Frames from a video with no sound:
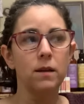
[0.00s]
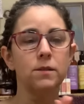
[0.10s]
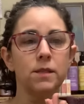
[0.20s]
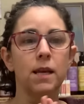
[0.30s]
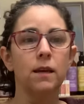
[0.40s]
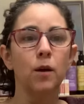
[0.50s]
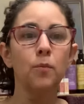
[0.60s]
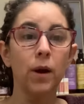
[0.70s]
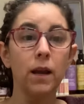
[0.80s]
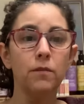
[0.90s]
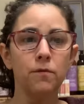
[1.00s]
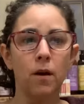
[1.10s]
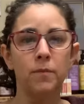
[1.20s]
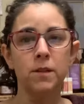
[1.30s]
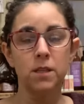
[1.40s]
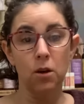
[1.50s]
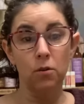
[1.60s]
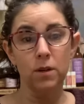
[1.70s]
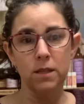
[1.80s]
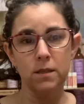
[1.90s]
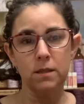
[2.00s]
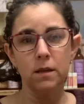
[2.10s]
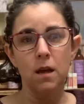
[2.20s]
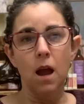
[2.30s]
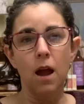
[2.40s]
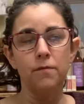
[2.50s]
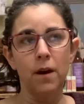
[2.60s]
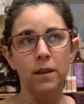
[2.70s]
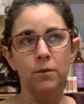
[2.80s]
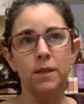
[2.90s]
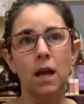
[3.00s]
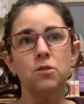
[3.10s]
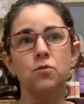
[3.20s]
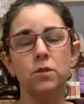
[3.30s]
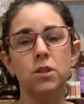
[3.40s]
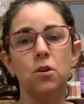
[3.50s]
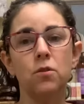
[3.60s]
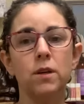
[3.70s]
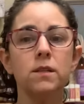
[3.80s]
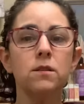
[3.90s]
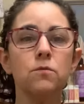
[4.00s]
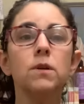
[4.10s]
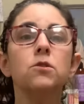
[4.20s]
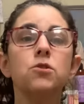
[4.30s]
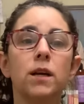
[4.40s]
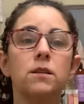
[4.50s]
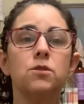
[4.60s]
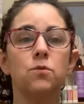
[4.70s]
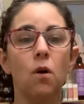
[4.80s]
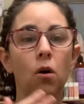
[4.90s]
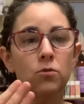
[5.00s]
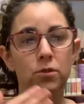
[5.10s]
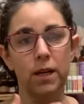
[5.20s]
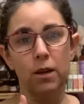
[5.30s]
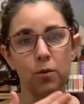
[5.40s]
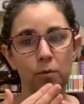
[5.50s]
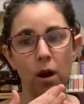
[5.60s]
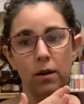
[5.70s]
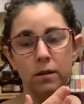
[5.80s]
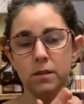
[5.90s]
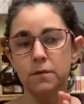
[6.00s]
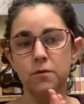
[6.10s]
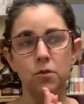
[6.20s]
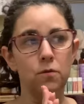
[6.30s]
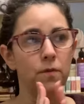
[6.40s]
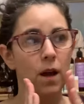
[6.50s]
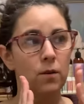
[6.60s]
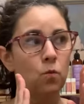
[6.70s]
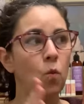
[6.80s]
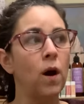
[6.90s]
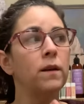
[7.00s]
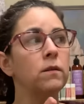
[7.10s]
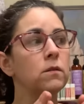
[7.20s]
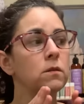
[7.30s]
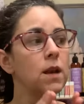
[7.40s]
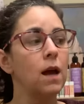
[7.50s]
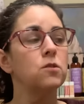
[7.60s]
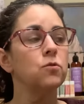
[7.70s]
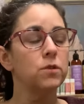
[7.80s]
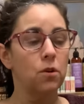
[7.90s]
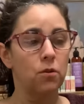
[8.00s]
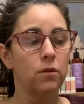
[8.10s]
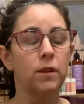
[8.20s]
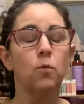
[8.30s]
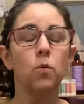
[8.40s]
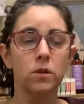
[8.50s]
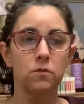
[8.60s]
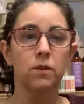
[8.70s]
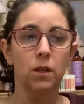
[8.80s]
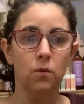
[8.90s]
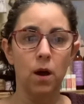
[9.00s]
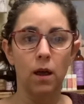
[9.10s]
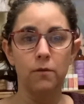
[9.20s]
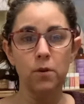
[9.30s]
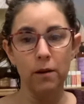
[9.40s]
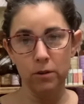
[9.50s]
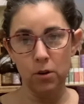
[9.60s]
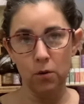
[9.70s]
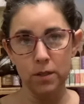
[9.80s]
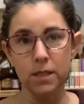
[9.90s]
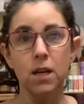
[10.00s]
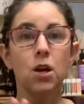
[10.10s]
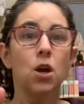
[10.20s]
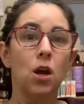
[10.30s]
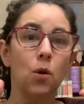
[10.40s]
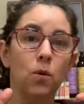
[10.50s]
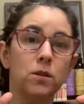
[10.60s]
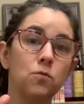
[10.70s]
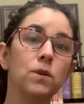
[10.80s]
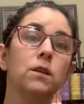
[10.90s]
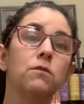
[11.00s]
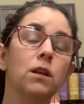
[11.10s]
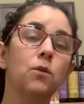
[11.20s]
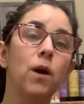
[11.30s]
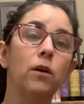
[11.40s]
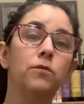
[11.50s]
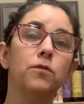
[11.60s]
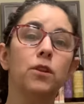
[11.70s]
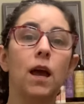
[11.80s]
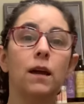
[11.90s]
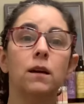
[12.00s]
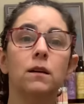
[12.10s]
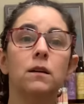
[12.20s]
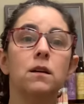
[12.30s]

taking a break from the deodorants. I find that with natural deodorants, the real trick is to alternate your products. If you find one natural deodorant that works really well, have you ever noticed it works really, really well for like,